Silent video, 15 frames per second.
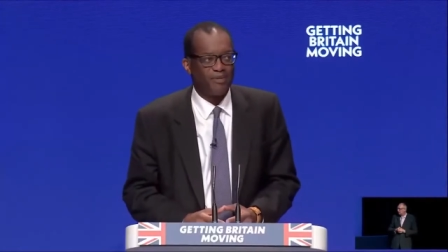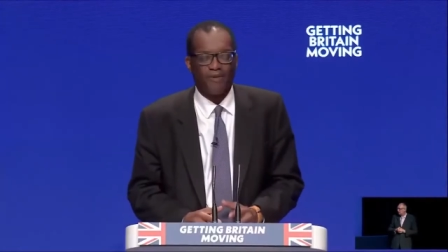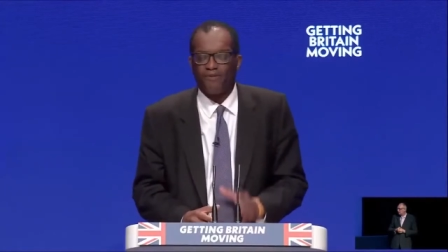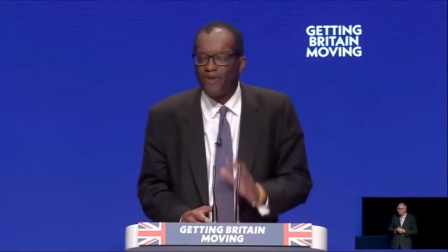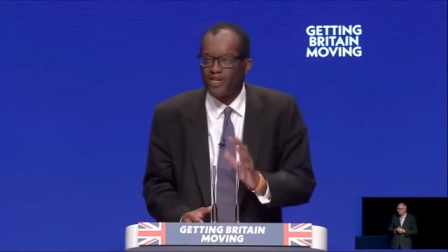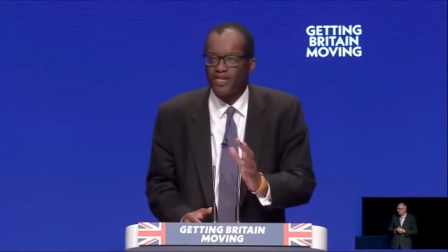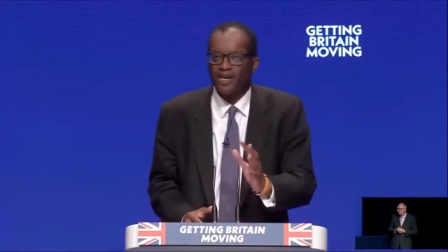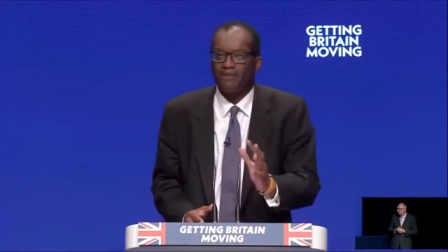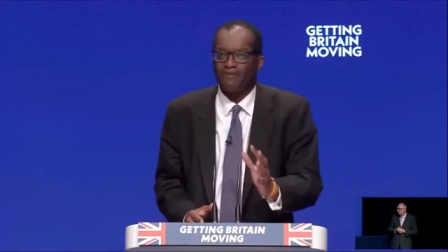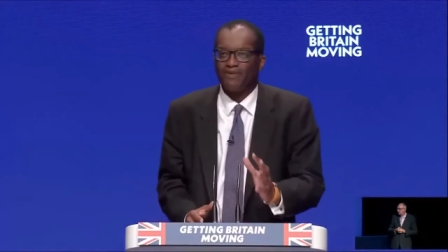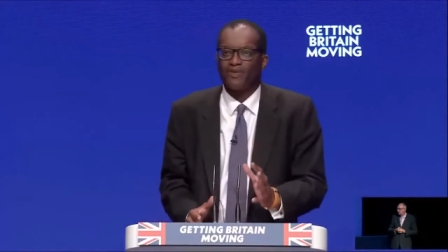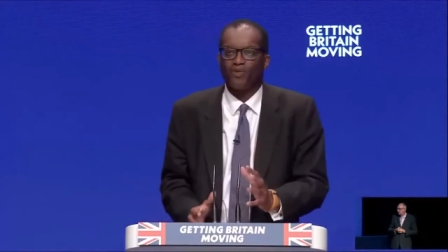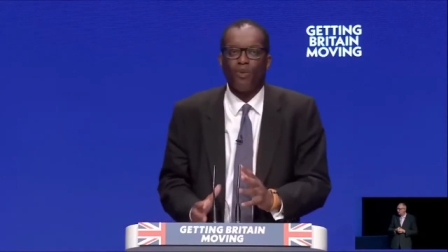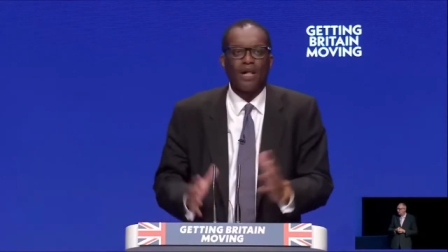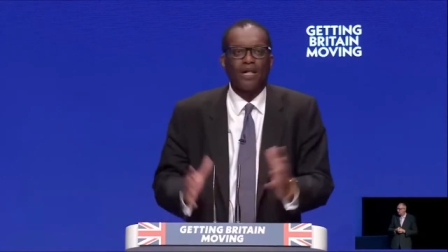But first,
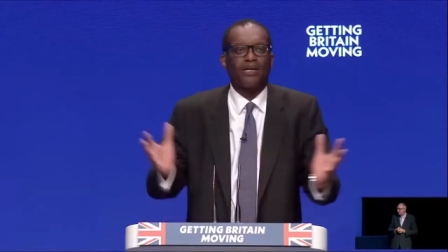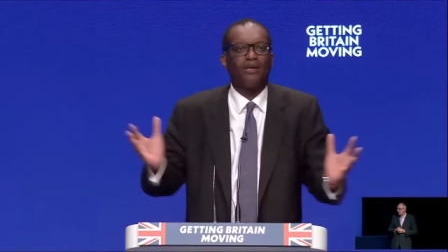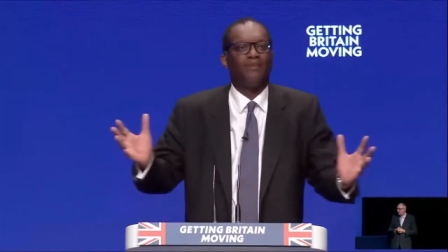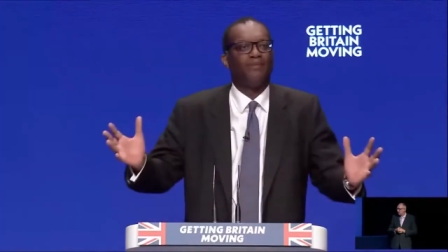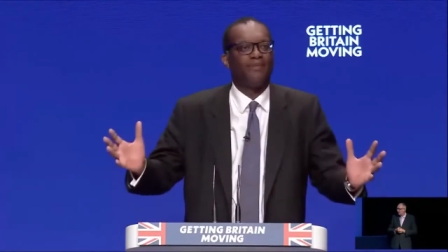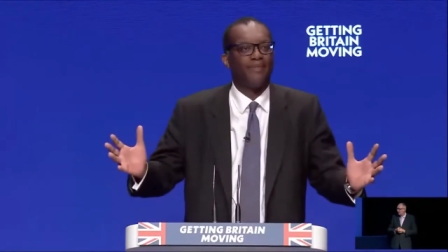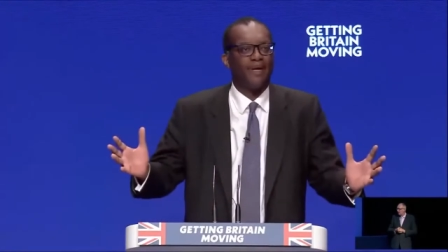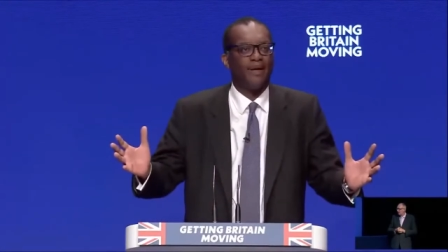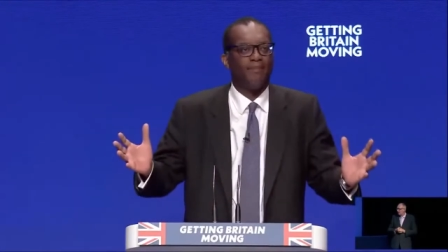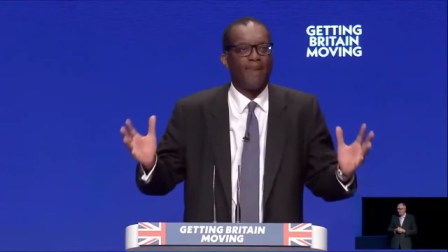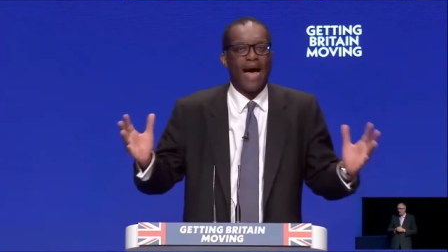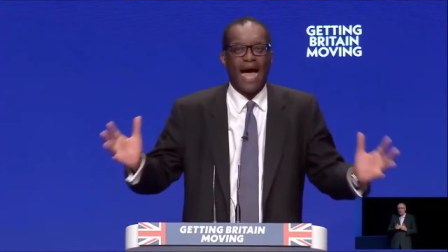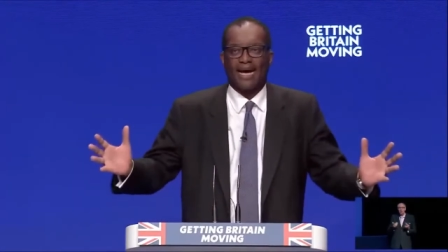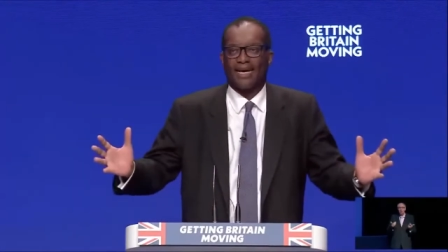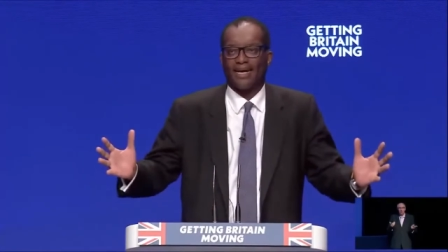conference, welcome
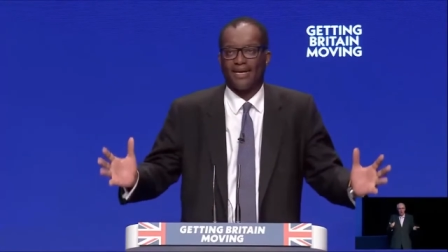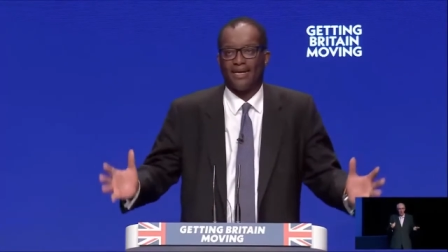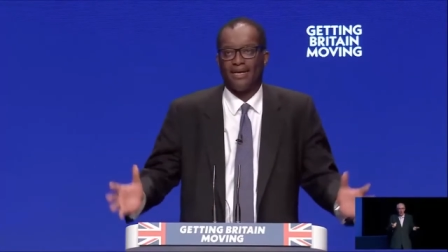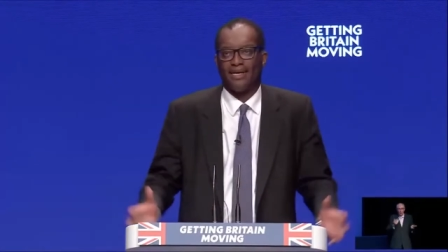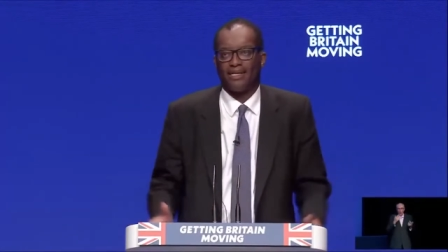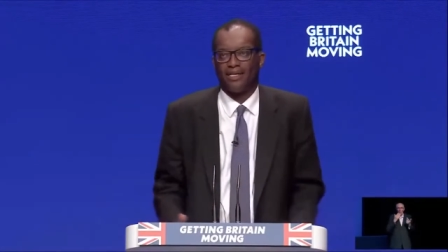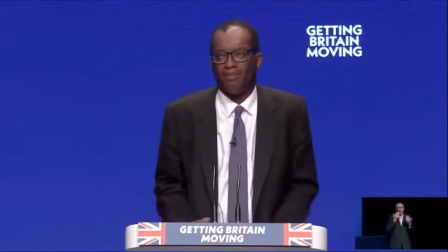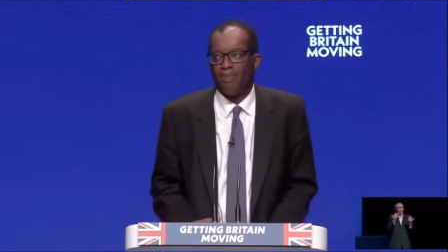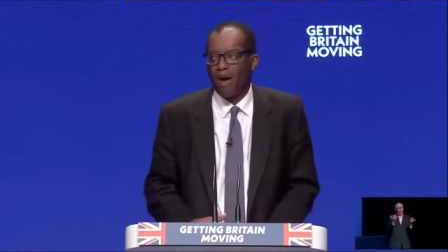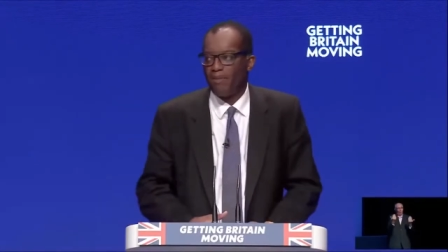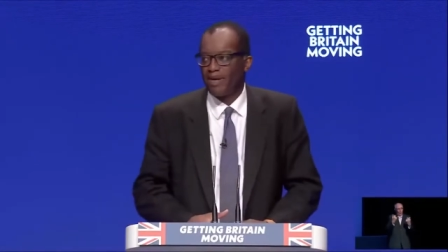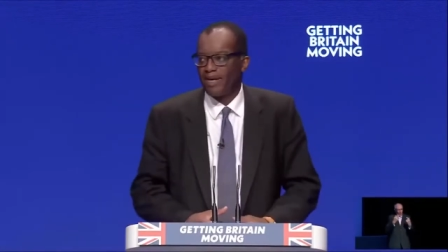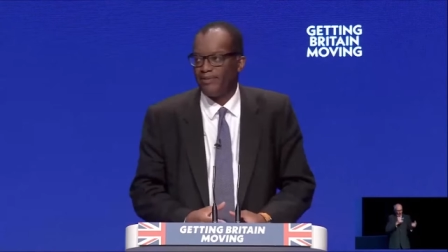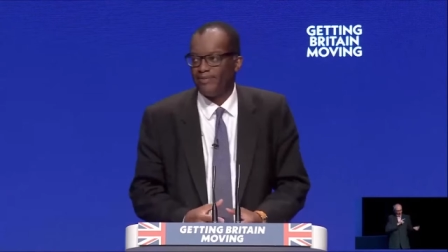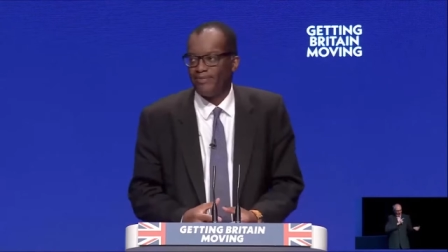back to
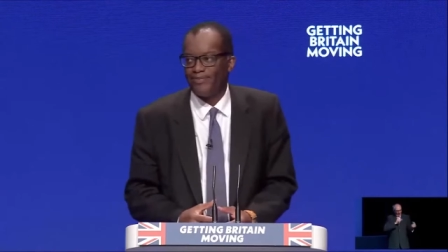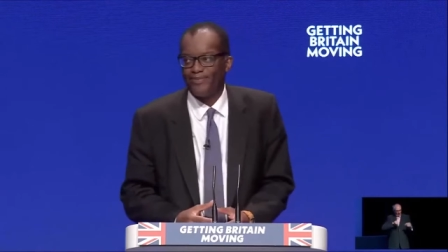Birmingham.